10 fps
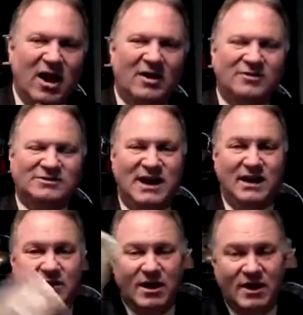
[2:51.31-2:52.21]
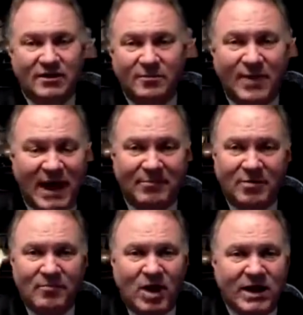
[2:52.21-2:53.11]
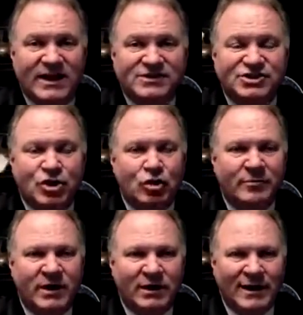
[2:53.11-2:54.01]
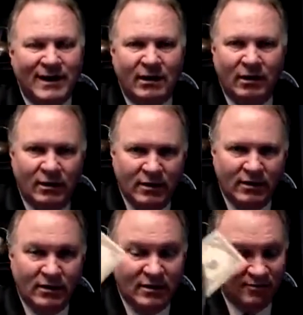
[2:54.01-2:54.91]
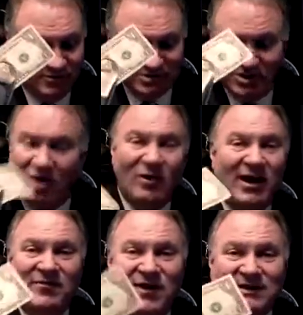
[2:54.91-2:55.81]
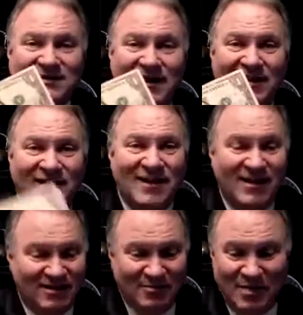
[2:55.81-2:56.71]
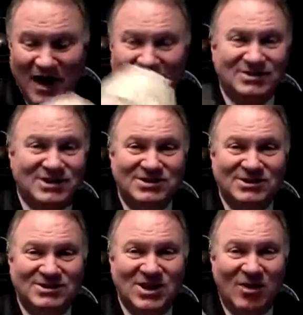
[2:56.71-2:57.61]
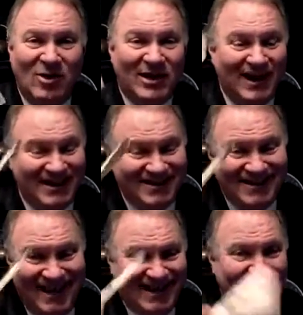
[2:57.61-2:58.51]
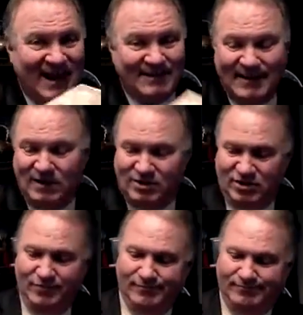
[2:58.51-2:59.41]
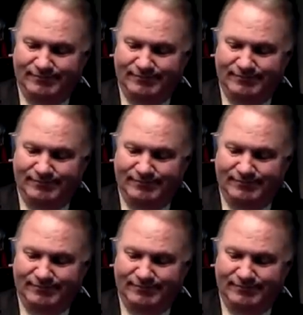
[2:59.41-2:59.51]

Understand, the paper money is terminally ill. There's no way to fix it. The politicians know it, and they can't tell you.